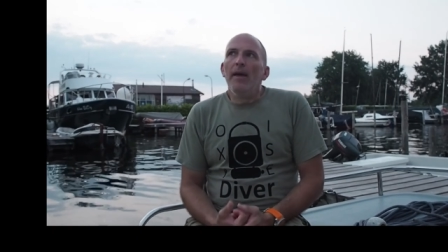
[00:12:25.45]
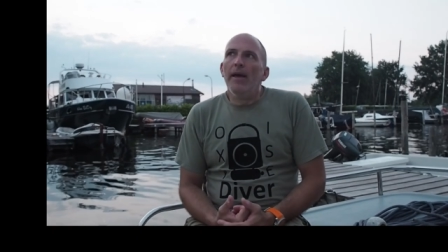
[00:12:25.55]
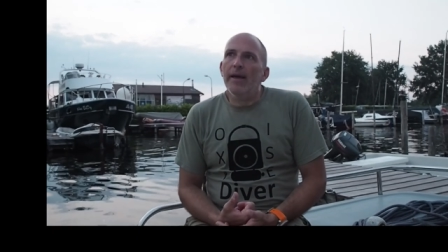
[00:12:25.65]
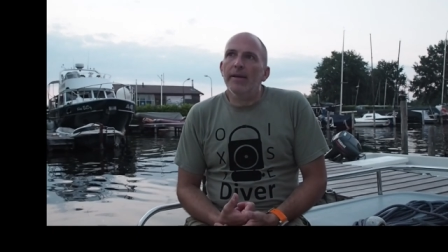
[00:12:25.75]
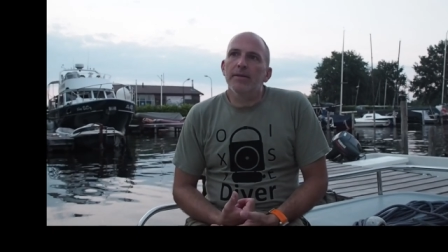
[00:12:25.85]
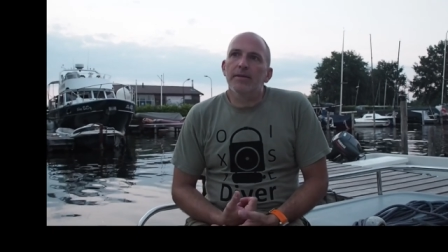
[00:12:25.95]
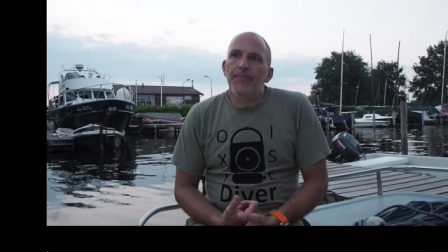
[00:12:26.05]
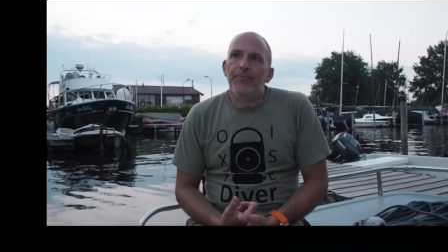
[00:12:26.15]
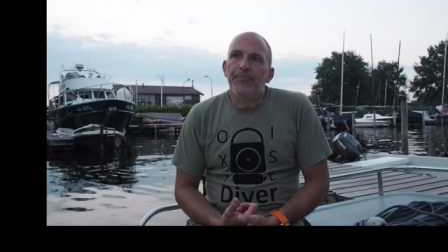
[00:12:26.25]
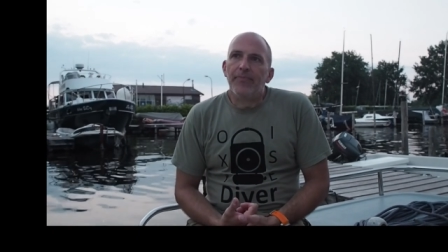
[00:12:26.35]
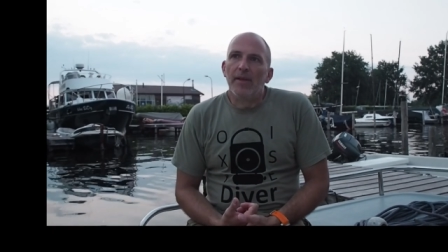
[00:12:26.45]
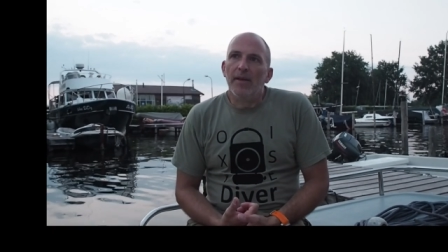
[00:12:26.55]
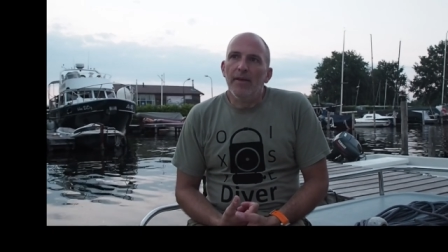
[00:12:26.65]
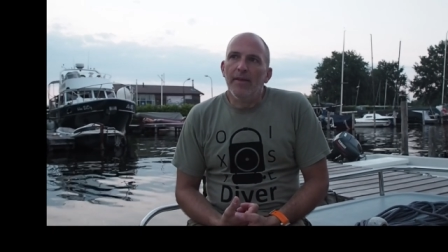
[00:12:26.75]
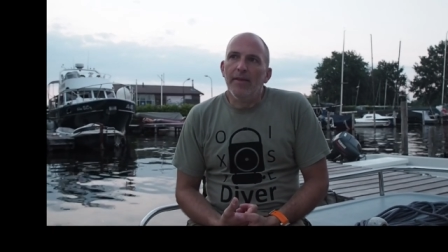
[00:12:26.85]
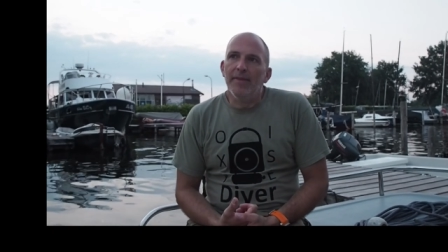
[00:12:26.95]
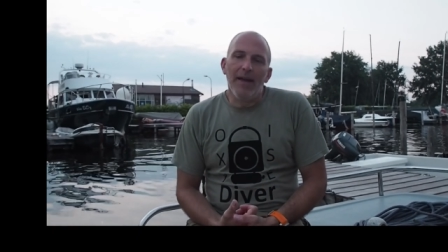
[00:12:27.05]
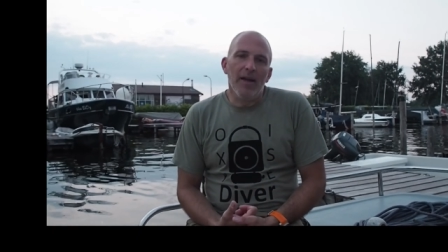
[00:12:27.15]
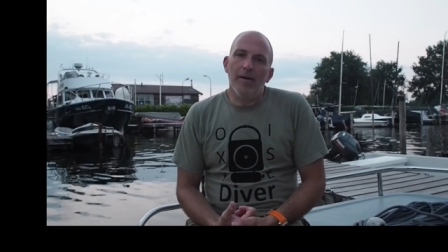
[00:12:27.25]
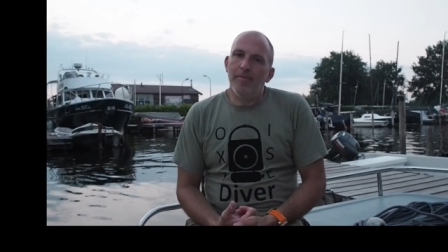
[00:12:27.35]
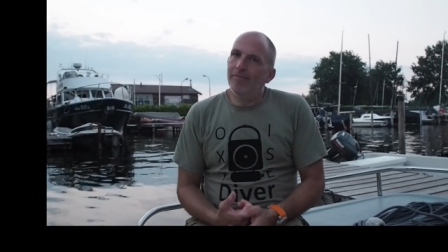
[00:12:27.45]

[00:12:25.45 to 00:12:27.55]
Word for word: And they are